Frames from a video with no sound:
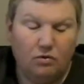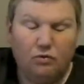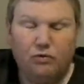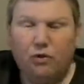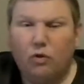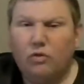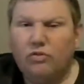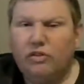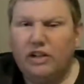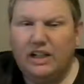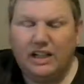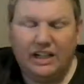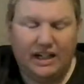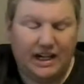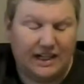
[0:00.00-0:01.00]

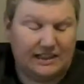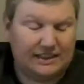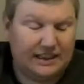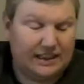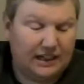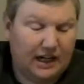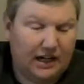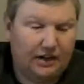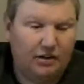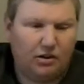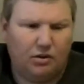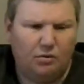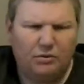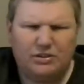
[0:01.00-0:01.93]
forfeiting the IC title,